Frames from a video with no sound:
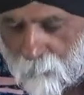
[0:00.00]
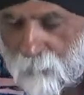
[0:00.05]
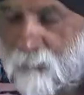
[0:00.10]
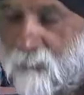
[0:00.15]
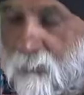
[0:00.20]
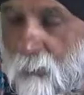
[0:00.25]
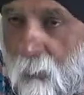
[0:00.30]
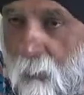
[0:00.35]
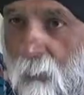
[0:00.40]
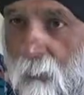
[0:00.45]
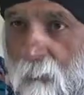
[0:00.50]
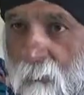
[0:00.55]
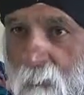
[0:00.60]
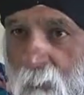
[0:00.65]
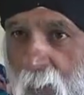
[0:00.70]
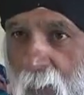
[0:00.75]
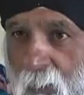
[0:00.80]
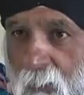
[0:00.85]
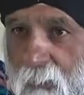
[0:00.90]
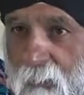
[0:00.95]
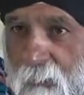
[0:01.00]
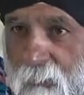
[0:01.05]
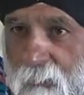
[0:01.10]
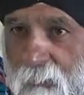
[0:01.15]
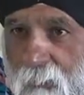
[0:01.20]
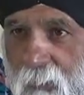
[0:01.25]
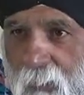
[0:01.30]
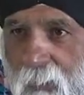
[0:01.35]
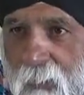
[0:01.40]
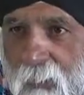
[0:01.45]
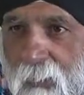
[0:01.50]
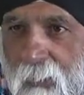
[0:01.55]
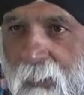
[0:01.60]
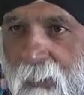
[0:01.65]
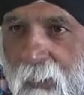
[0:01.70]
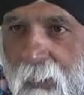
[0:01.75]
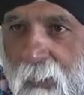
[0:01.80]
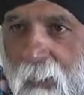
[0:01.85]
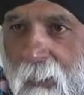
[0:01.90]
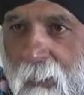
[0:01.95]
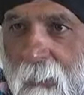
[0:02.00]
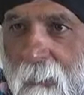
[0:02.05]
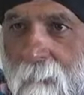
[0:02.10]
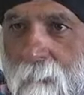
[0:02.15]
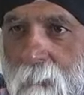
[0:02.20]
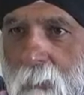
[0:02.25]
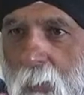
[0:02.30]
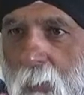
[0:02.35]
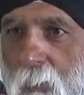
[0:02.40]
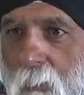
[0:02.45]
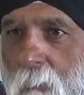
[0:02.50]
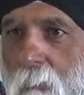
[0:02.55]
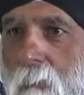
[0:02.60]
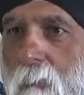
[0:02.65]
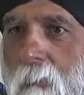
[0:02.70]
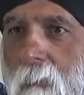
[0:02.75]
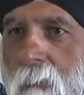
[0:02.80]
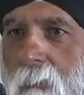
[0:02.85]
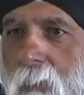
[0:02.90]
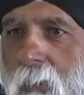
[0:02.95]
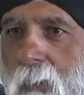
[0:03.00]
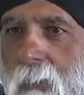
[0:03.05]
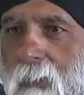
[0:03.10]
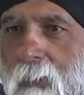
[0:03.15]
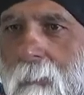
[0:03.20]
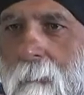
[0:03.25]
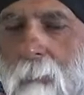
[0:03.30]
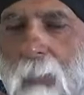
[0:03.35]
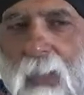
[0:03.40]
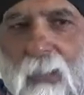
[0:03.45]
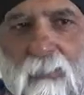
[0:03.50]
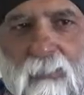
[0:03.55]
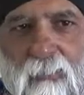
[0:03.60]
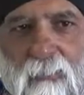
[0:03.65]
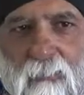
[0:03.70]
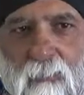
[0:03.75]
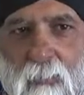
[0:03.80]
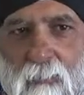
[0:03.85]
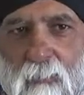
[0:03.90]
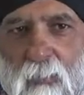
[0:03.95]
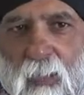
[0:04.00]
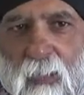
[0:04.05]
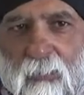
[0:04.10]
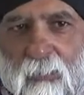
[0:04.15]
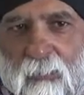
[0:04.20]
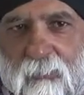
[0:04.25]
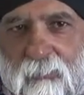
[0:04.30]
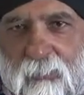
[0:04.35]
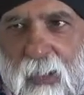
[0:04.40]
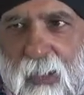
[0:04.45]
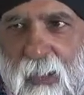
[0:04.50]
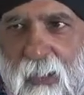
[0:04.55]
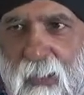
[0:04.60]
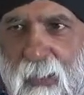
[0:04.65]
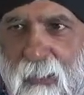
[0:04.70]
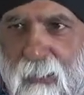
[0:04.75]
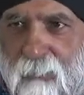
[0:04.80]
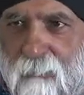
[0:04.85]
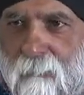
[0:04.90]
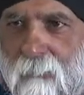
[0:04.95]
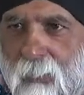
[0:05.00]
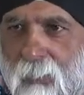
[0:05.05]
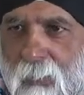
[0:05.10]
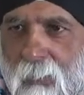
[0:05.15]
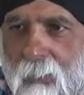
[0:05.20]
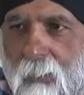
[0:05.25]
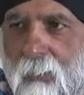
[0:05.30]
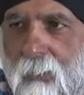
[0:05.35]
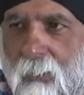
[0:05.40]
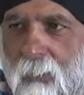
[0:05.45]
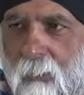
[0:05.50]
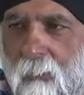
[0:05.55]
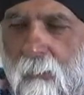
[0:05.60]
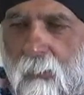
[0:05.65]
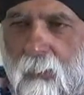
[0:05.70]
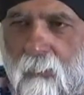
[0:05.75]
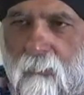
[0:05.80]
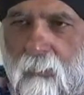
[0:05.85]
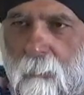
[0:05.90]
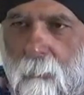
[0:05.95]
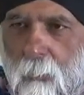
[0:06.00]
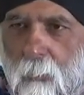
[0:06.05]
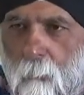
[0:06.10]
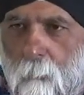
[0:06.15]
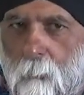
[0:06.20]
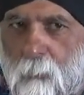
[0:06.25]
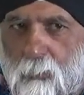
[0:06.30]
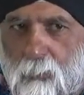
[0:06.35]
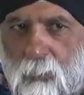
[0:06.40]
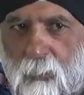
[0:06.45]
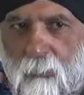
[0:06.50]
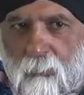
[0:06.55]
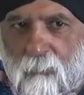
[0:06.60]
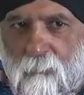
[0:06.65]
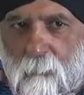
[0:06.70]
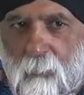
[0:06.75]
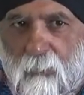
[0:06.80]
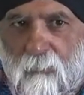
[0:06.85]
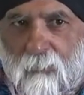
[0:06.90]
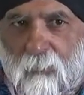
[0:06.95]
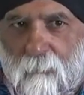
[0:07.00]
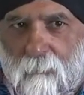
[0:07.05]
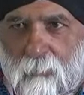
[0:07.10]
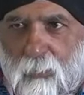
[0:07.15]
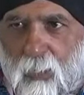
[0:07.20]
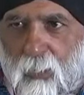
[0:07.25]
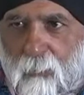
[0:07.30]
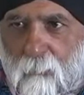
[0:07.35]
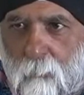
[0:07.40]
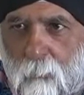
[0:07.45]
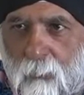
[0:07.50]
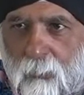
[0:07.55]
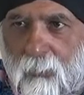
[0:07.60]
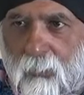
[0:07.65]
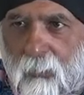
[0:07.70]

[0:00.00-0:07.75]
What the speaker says: wish all fathers the best for Father's Day, and you know, give them an opportunity to spend some time with